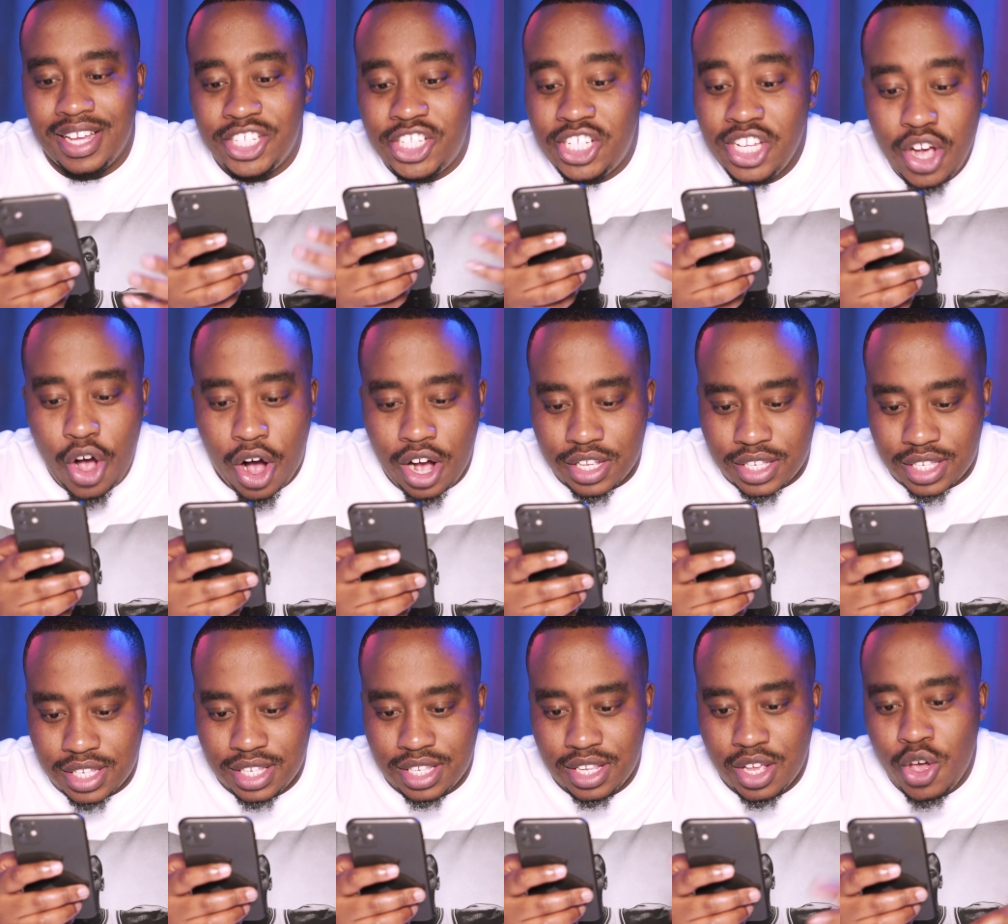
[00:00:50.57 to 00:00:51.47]
She
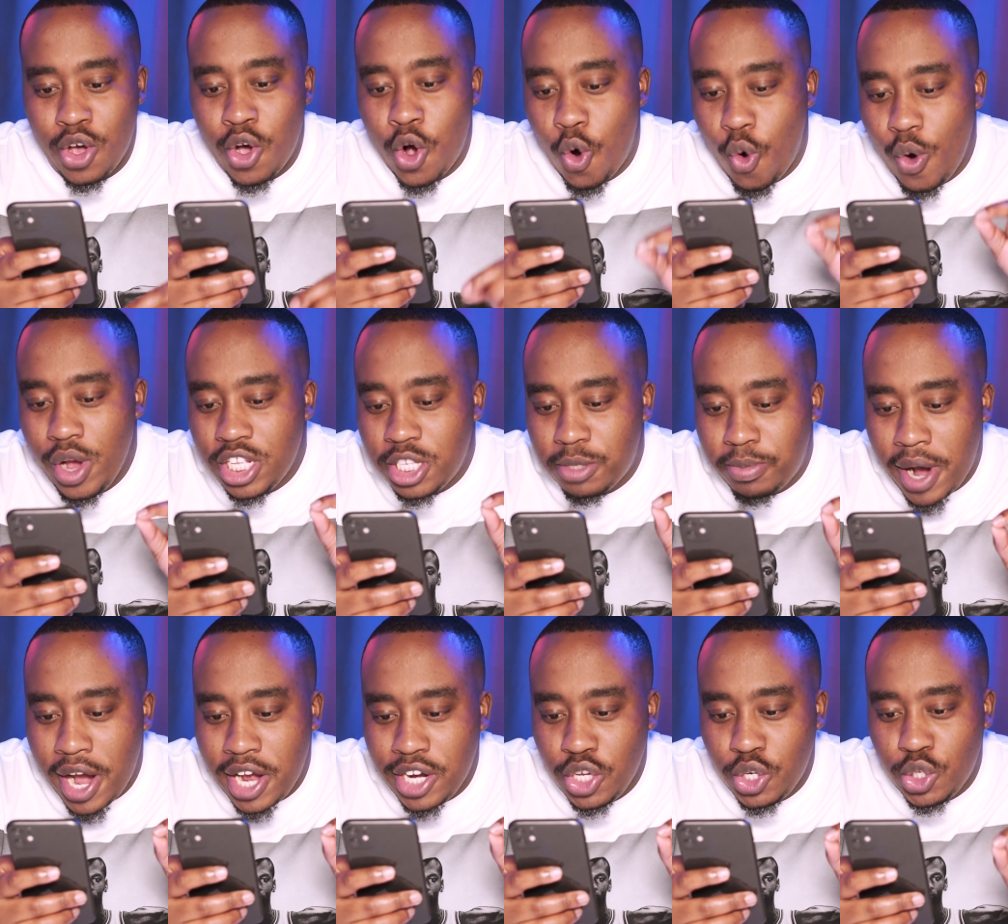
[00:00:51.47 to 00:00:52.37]
asks, who
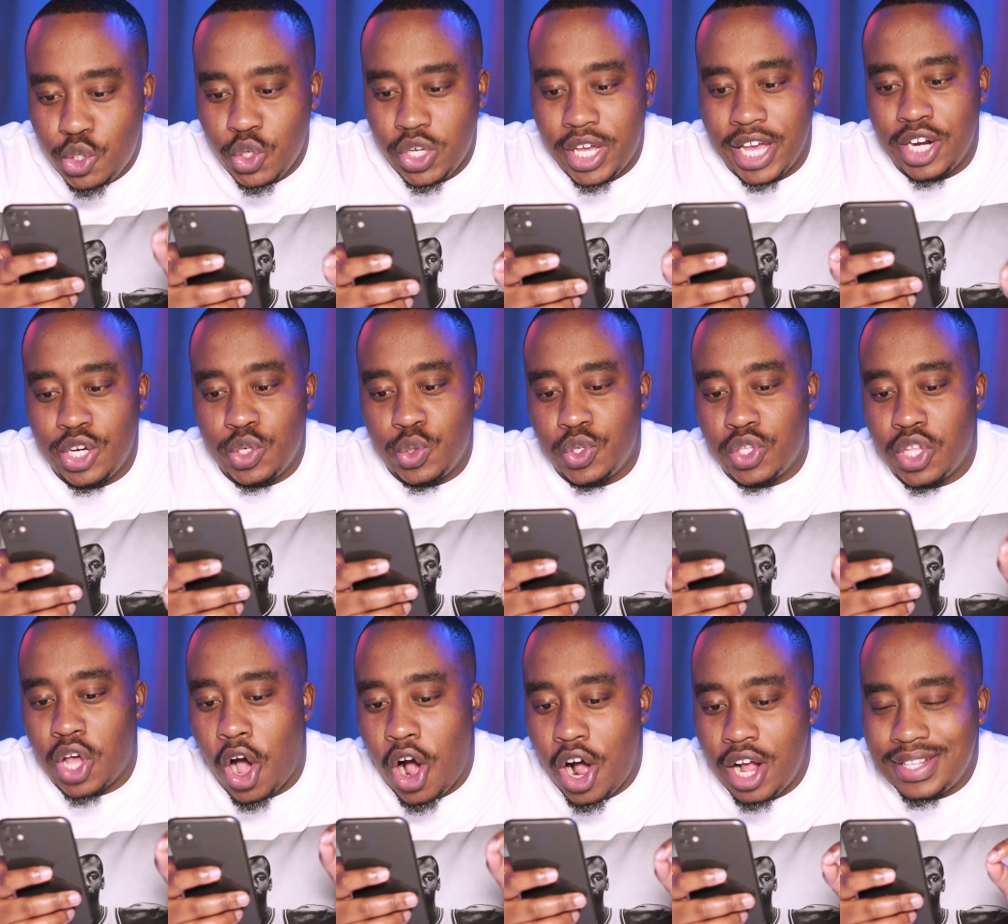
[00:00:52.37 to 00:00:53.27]
inspired you to get into
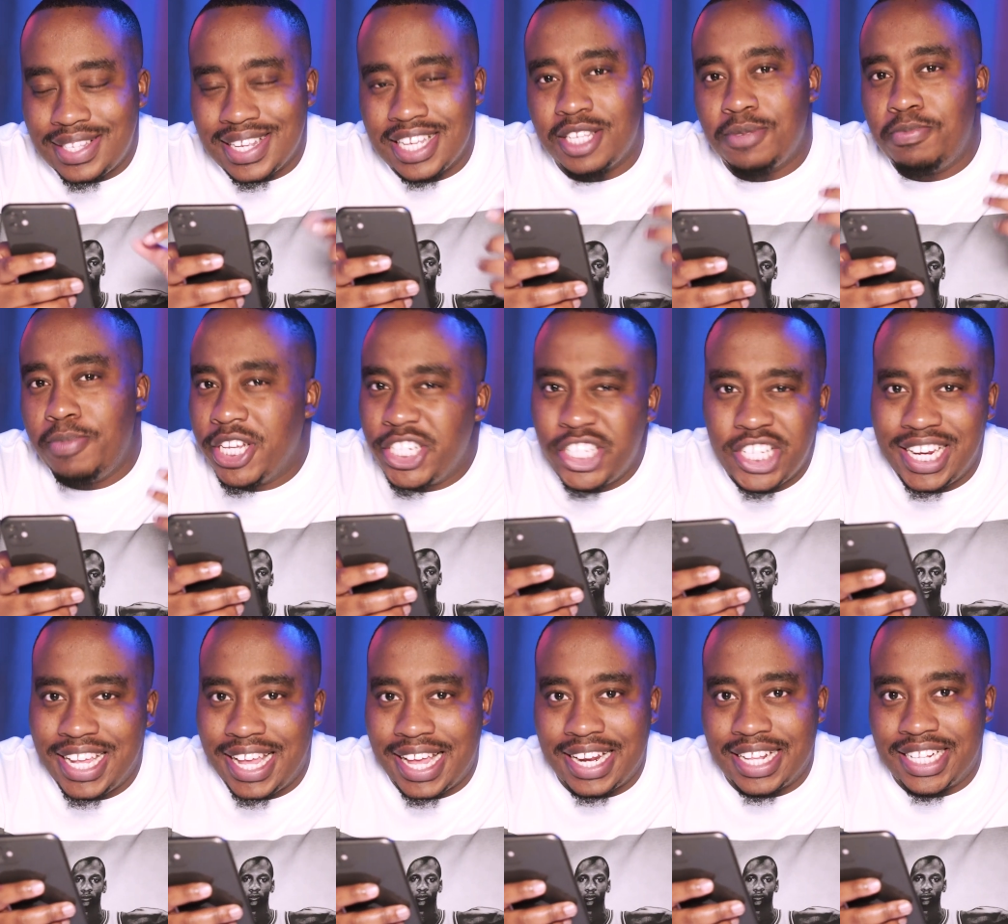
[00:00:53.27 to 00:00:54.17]
the arts,
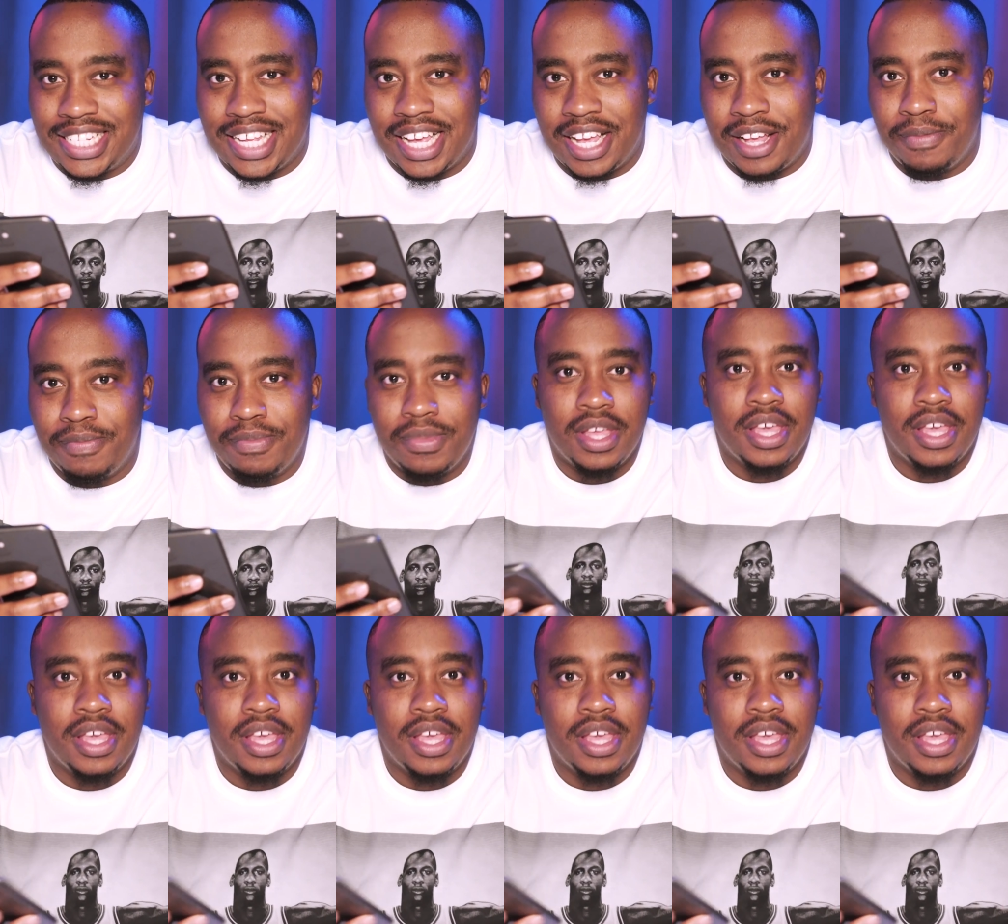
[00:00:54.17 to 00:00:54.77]
especially editing?